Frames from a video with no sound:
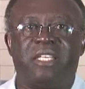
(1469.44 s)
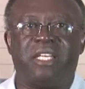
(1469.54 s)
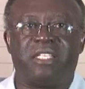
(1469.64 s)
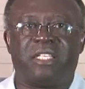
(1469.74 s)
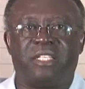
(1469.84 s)

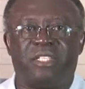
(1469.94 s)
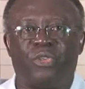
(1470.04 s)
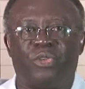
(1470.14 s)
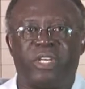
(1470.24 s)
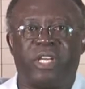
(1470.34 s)
detail
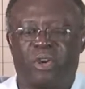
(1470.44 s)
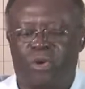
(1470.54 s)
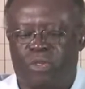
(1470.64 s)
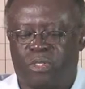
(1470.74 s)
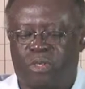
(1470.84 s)
during the
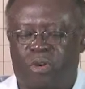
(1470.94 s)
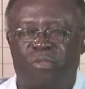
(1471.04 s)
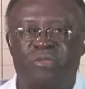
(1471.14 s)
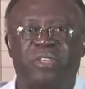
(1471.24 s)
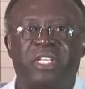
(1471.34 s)
course
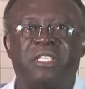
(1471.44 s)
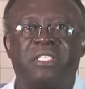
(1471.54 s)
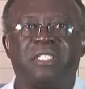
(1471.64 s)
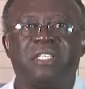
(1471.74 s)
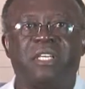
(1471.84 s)
of
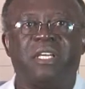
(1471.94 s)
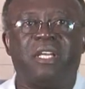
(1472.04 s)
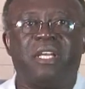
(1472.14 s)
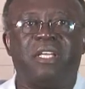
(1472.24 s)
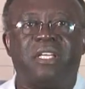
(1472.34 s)
this
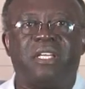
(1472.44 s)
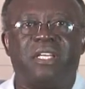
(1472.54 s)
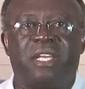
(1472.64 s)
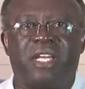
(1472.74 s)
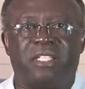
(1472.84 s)

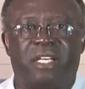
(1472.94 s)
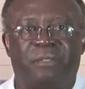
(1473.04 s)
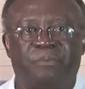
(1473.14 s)
lecture.